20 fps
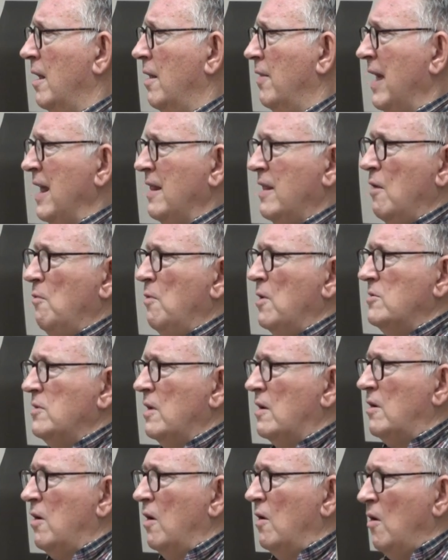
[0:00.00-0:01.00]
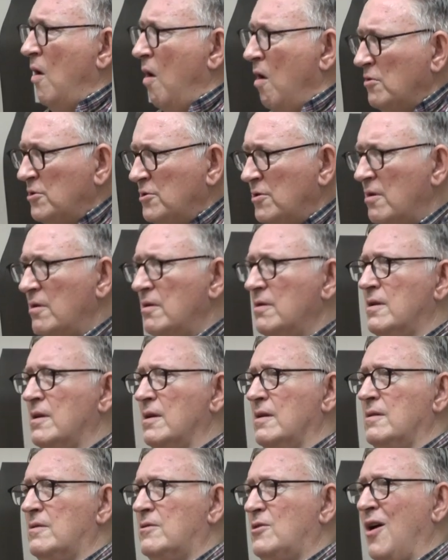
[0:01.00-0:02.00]
then there was a colossal
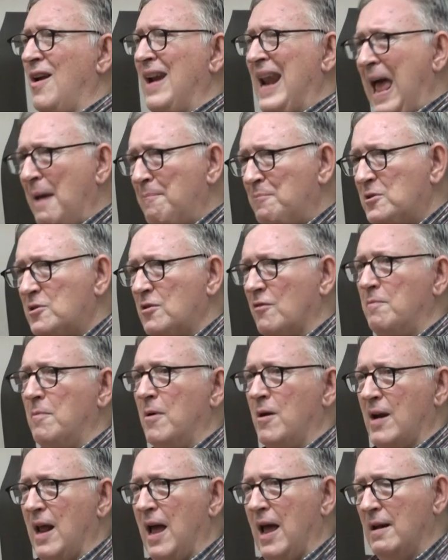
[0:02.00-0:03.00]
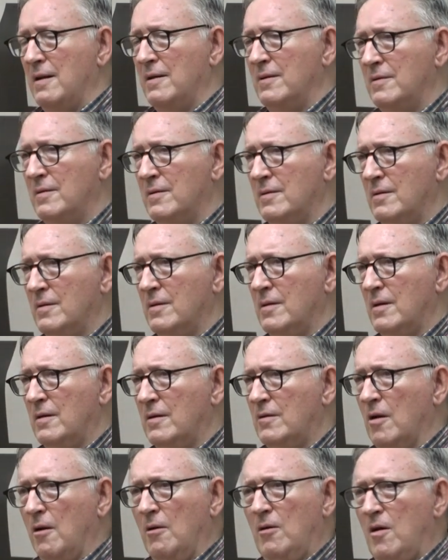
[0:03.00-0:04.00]
collapse of morale,
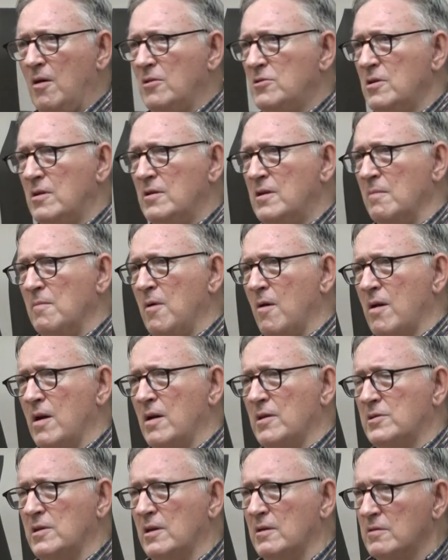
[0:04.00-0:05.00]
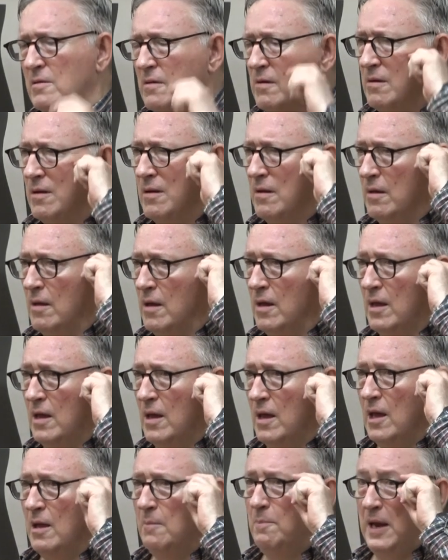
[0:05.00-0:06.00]
colossal demoralization.
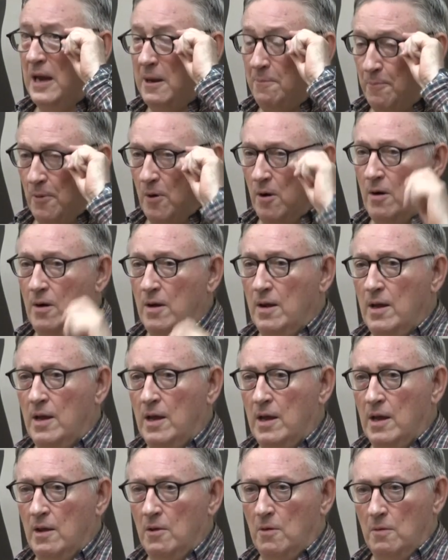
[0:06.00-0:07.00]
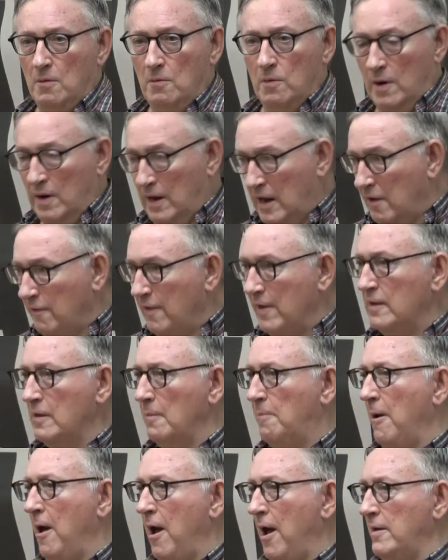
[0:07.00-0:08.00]
People were leaving the
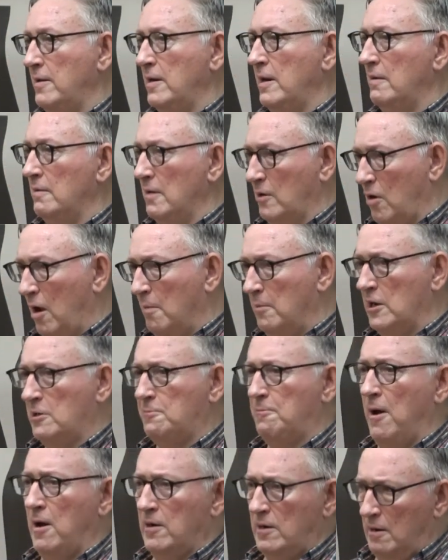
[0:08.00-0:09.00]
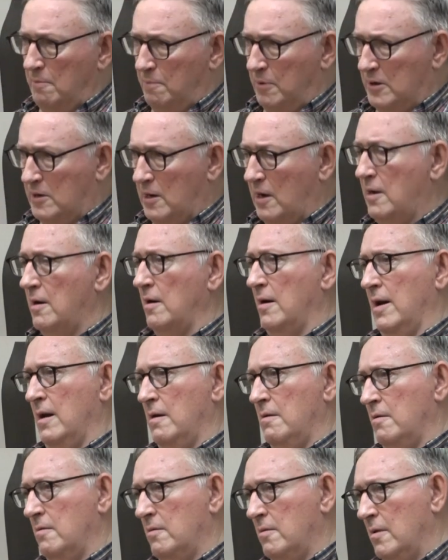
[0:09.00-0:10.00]
party, the Communist Party in particular,
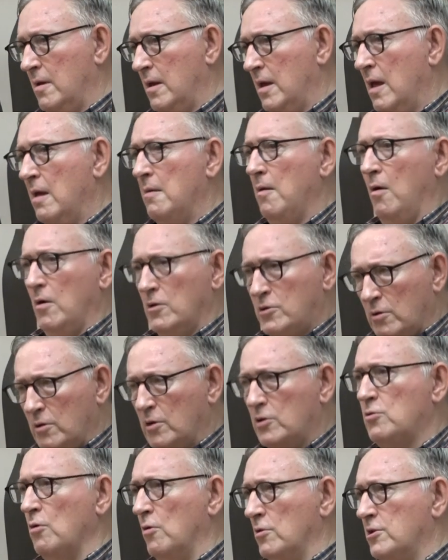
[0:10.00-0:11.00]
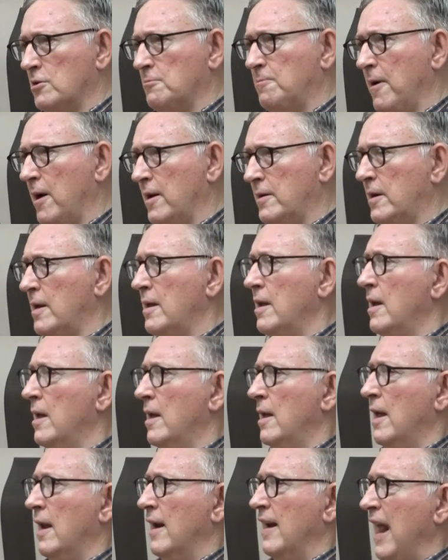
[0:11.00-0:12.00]
also the Socialist Party,
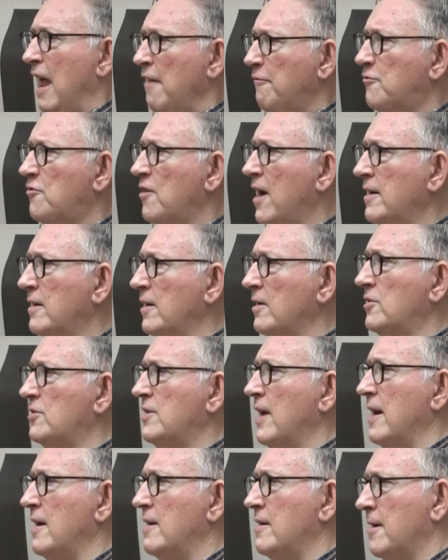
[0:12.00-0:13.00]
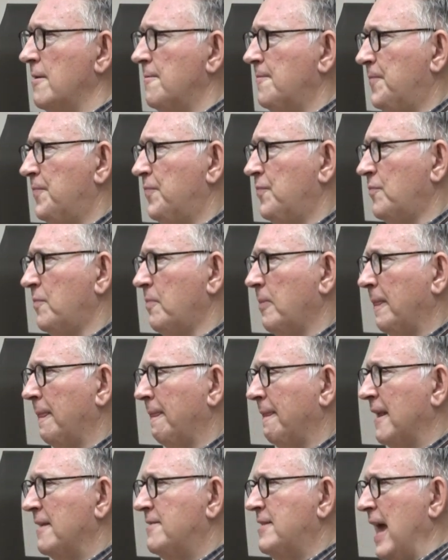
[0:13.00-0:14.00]
left, right and center,
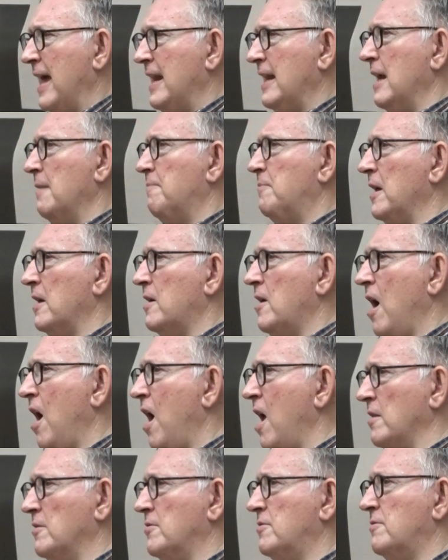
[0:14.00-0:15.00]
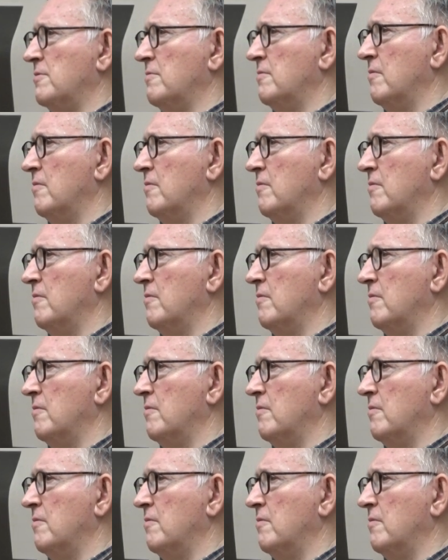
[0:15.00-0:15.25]
tearing up their cards.